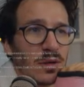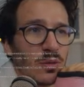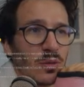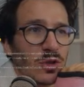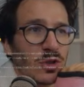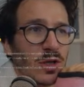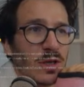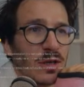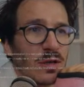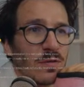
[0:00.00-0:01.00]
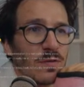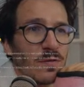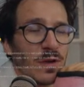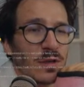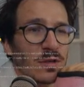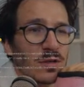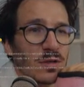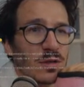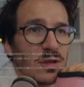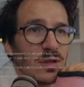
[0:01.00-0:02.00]
which I can fix
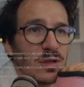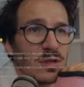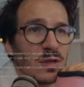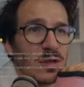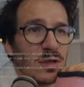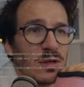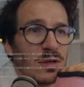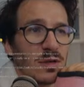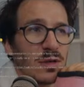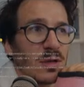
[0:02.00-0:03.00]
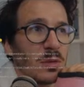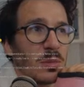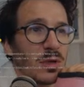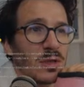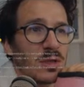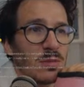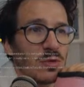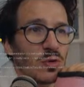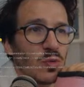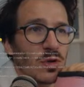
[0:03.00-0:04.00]
easily, but it
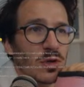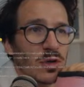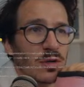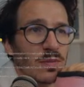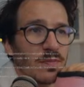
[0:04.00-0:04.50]
seems to work.